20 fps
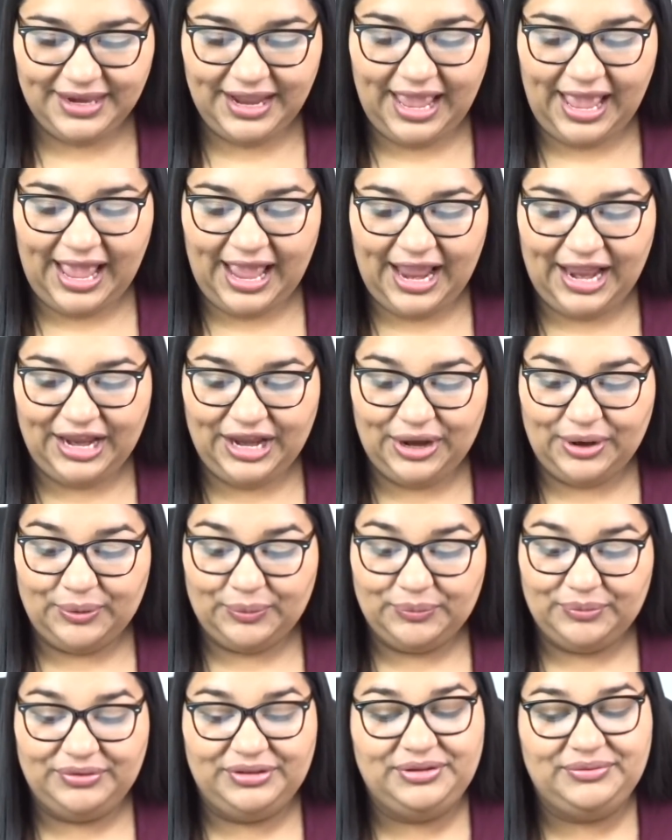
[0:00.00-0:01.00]
I
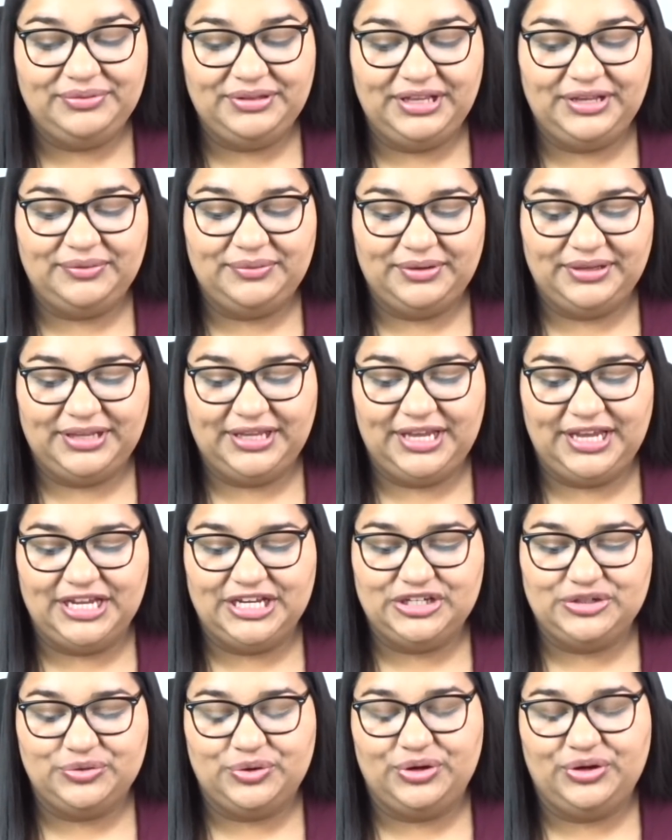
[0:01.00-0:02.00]
really
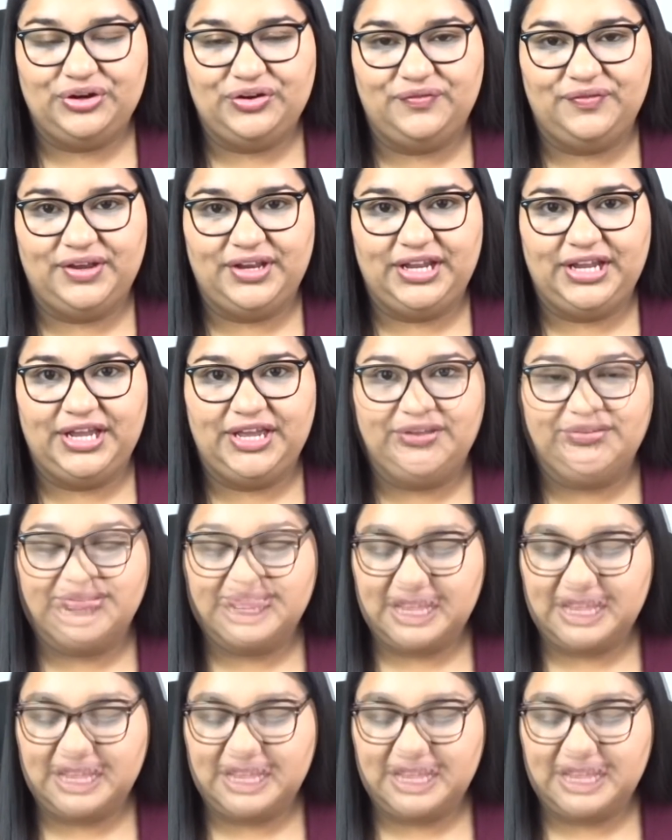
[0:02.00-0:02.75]
enjoy her videos.